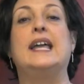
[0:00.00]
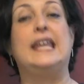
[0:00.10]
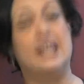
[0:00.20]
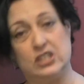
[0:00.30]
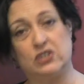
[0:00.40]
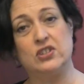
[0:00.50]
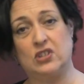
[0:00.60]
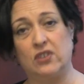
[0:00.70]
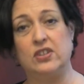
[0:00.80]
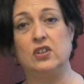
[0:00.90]
Interns
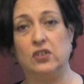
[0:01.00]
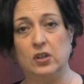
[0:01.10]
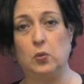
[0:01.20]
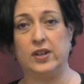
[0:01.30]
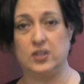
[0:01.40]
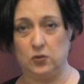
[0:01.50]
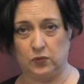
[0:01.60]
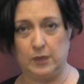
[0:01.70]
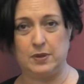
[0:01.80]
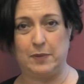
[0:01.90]
aren't the only ones who
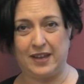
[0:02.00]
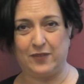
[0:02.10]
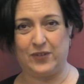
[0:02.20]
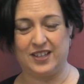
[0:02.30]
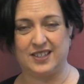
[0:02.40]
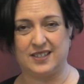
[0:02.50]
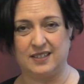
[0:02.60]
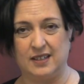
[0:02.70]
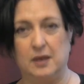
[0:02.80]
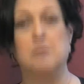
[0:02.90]
reap the benefits.
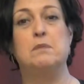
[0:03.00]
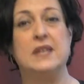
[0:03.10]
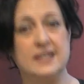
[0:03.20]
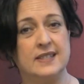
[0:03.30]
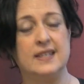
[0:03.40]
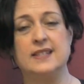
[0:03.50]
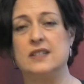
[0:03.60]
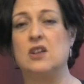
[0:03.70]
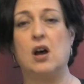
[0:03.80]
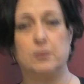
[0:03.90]
Businesses
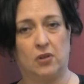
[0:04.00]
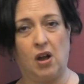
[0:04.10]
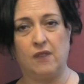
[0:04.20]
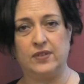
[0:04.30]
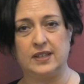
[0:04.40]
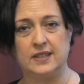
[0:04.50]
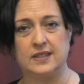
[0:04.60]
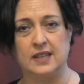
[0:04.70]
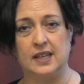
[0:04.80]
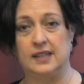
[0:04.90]
and nonprofits
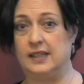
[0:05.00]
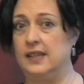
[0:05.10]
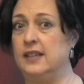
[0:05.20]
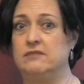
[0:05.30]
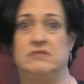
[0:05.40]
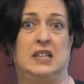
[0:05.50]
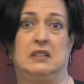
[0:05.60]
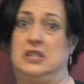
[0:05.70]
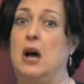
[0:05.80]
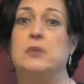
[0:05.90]
can
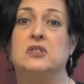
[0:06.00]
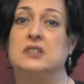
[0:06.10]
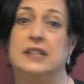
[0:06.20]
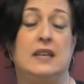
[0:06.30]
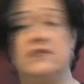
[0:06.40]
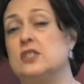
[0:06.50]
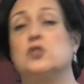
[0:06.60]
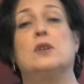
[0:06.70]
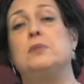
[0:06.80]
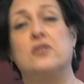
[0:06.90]
double and even
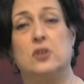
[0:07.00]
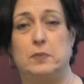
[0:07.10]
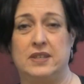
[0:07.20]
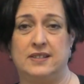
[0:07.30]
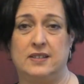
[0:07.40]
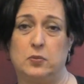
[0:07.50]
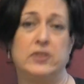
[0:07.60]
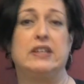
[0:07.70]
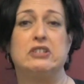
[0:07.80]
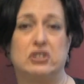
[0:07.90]
triple their business
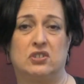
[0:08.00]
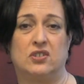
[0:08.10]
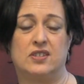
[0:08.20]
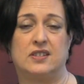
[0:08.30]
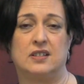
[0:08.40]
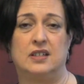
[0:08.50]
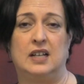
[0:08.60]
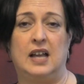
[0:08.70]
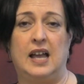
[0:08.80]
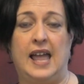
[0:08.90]
with interns.
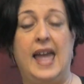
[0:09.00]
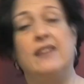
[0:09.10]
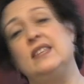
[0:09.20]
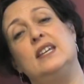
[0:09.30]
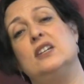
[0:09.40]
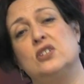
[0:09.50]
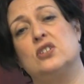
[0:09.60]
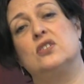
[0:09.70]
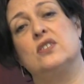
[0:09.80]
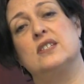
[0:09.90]
And the
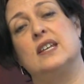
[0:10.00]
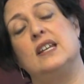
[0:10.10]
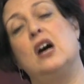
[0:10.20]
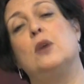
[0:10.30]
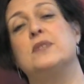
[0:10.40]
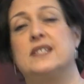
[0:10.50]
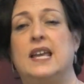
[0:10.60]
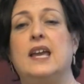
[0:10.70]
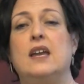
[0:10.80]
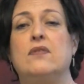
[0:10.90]
interns can help
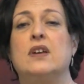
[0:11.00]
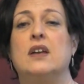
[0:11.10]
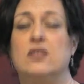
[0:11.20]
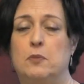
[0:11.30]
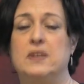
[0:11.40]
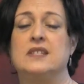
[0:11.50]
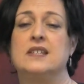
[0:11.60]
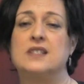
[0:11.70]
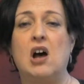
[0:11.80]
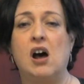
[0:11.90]
save the
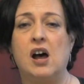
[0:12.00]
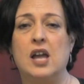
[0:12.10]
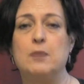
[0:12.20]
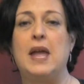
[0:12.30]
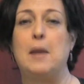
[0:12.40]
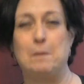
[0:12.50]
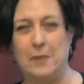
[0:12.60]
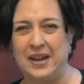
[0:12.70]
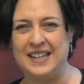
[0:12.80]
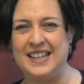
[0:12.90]
business time and
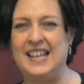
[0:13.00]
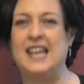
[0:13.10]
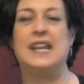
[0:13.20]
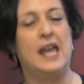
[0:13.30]
money and